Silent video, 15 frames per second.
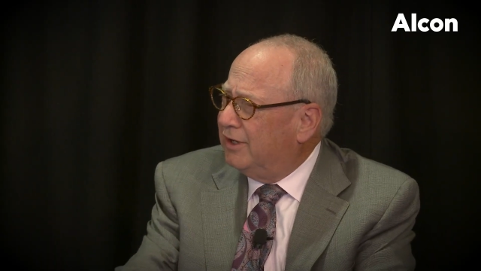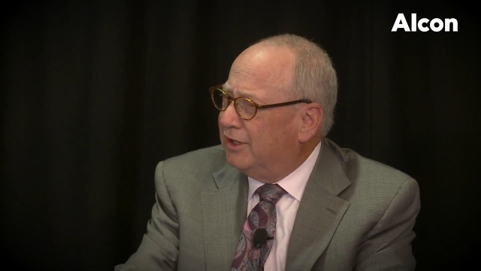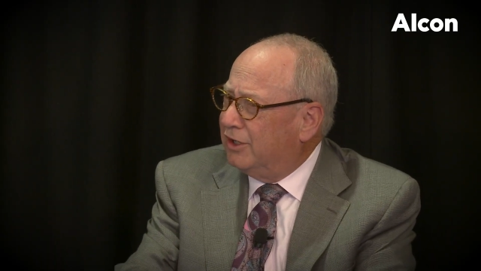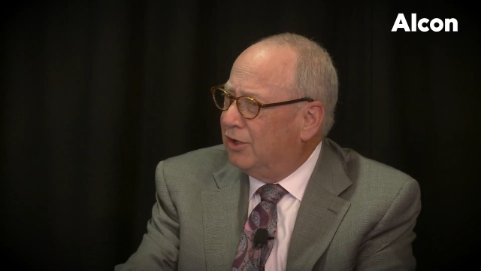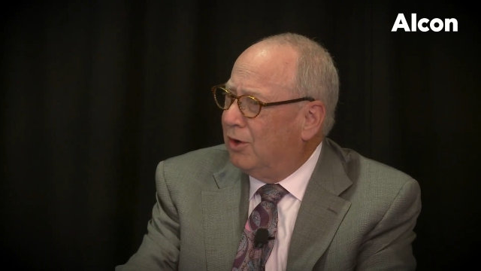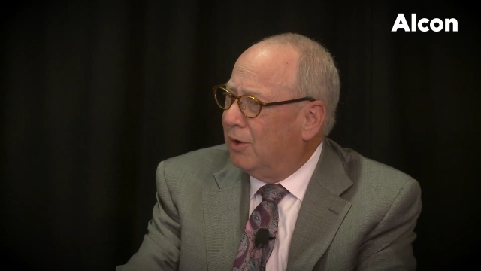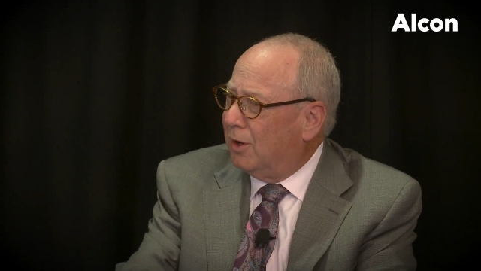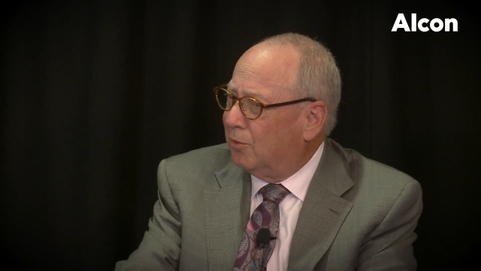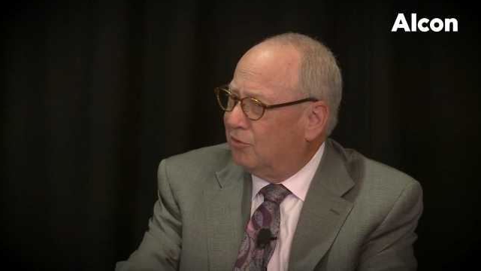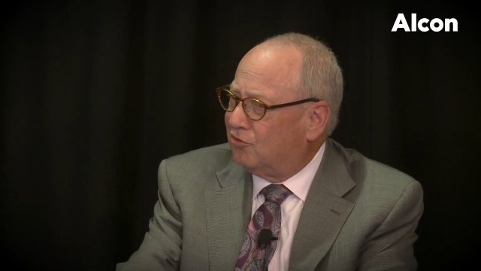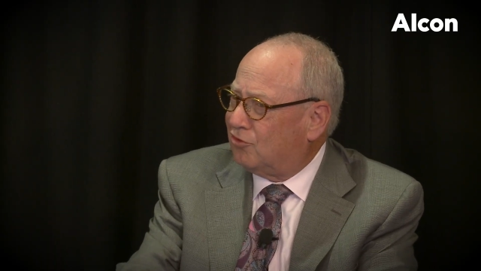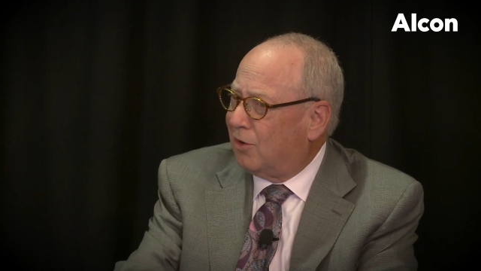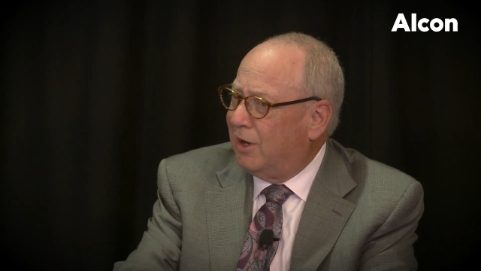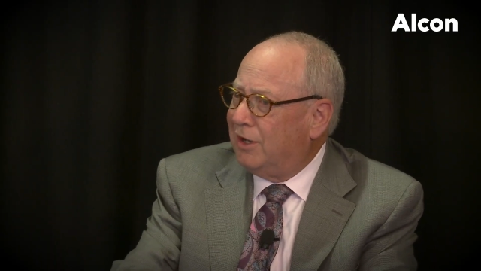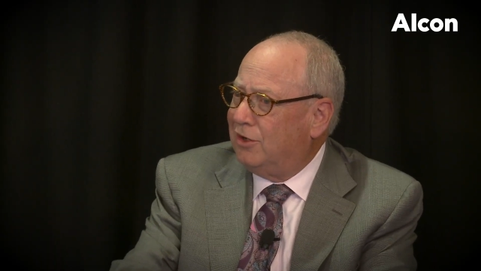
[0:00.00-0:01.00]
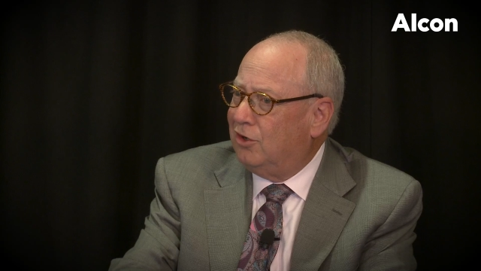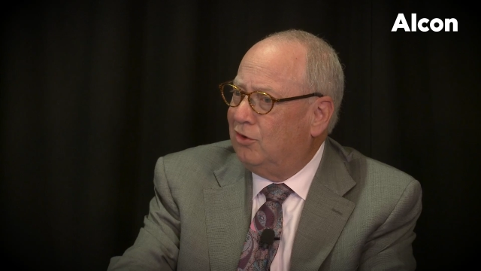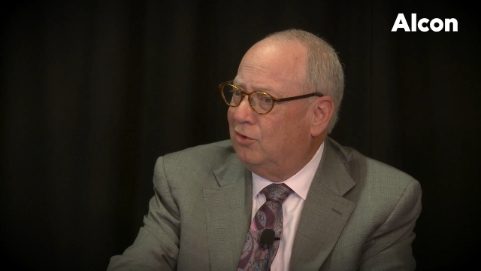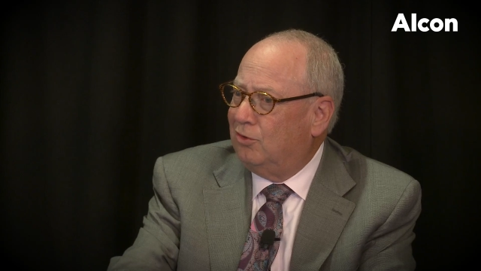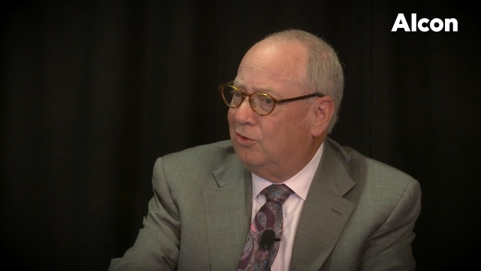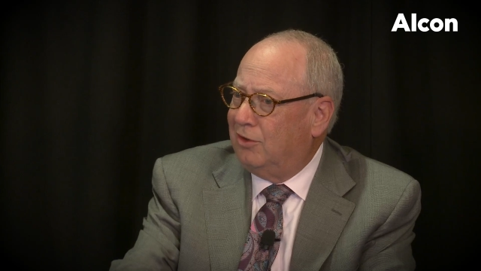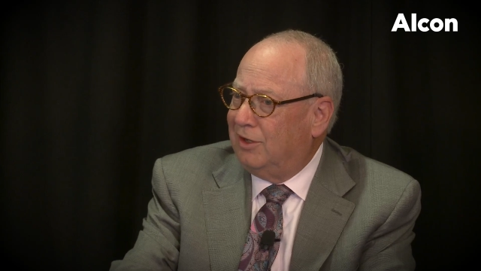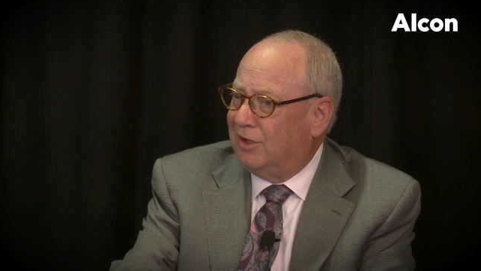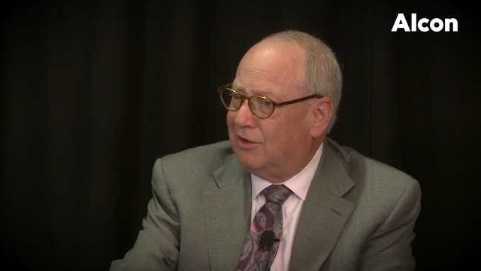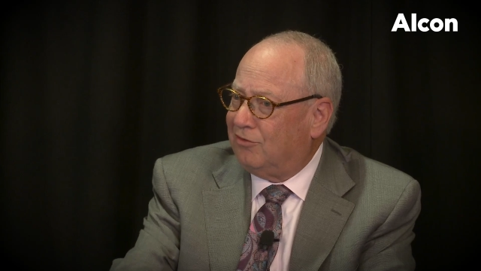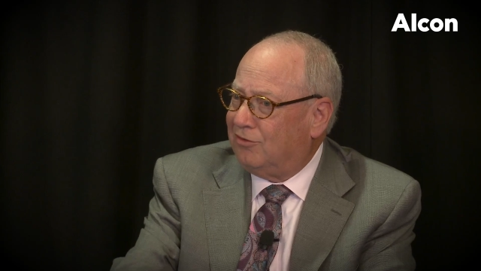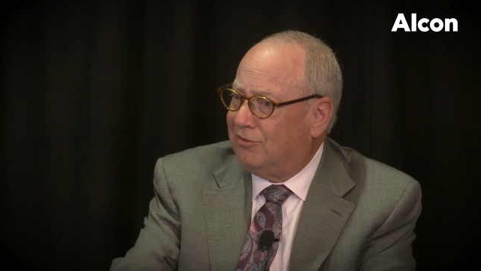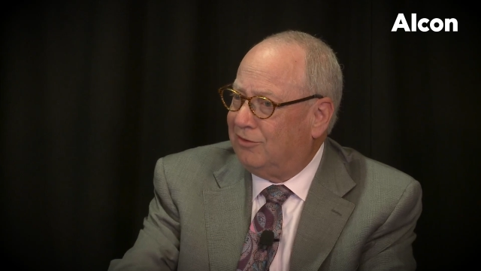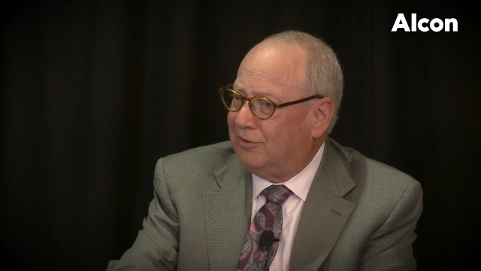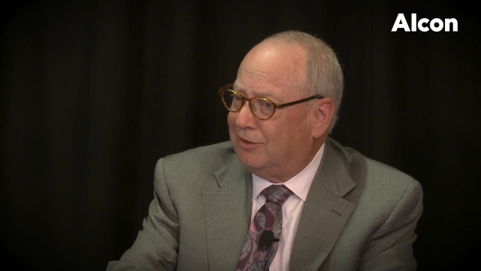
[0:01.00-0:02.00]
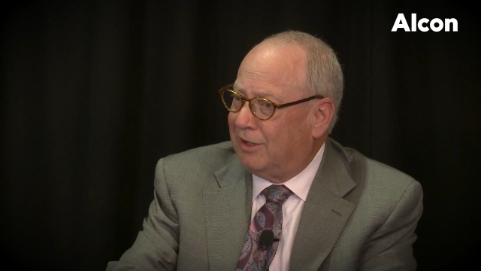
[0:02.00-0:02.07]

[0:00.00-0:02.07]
I was trying to do this,